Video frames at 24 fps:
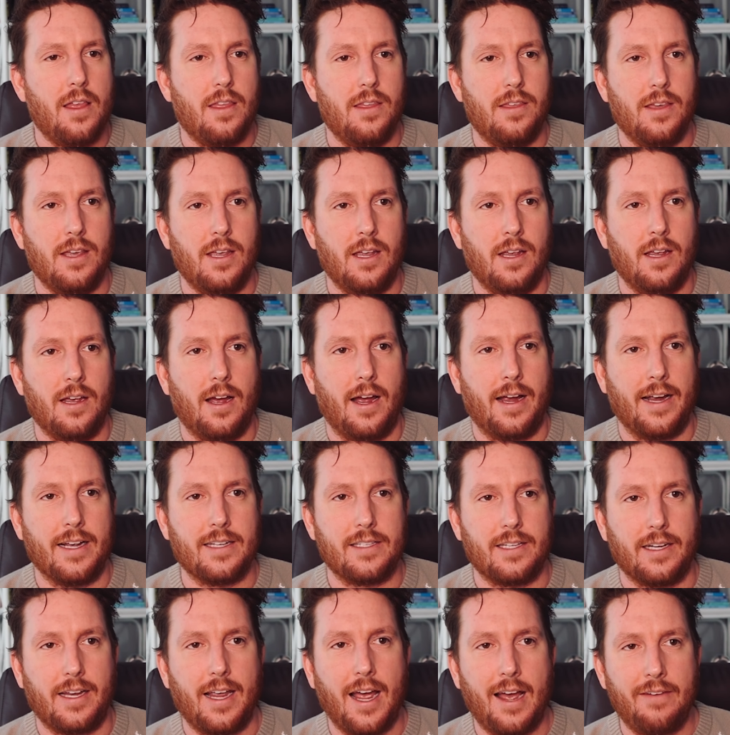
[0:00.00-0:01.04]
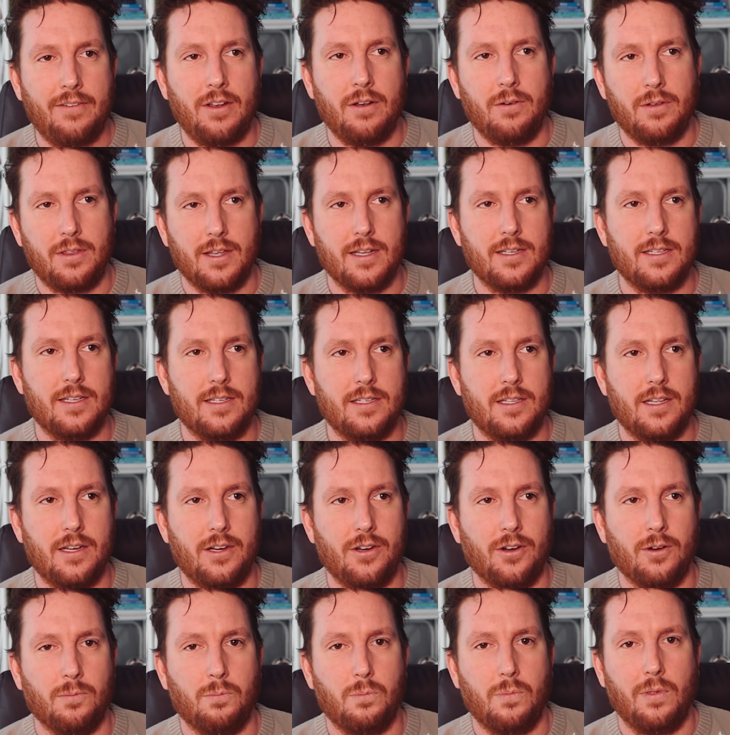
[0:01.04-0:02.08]
I guess the caveat with this is that
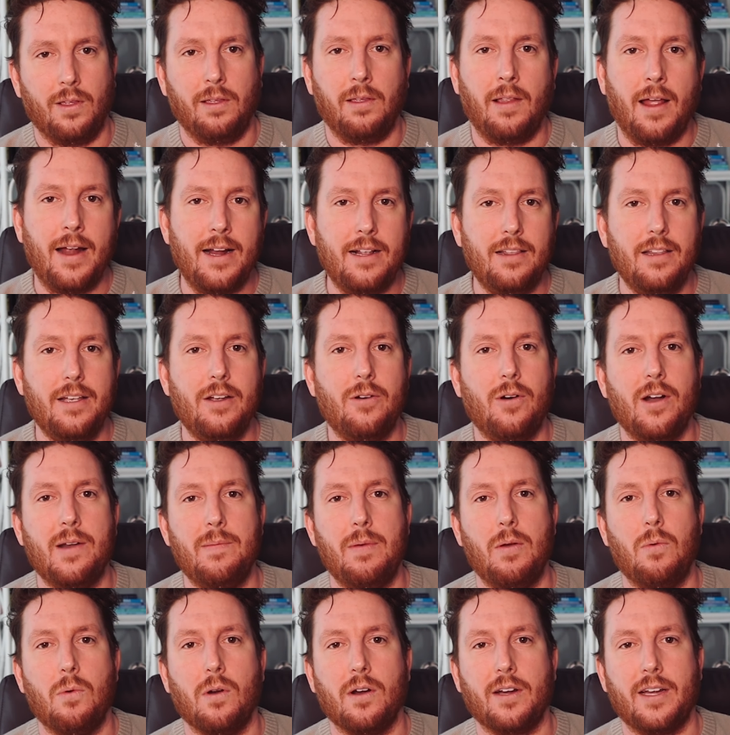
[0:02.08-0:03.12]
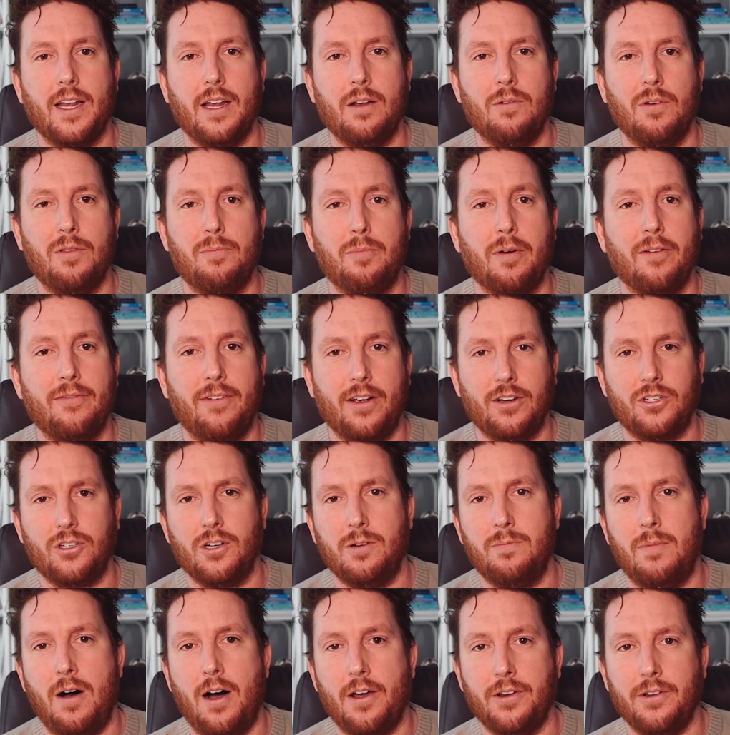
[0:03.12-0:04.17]
you're likely going to be working with
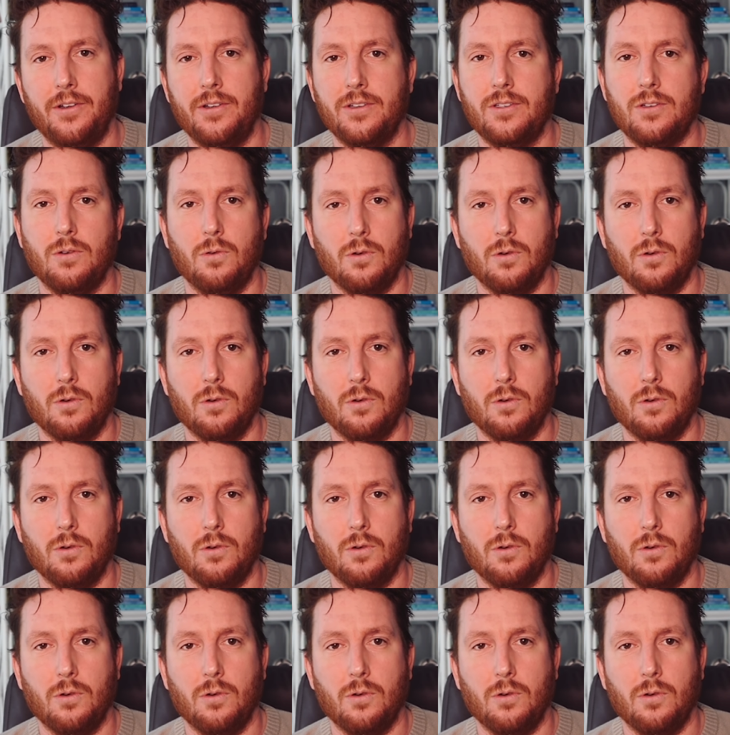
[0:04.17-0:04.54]
professional models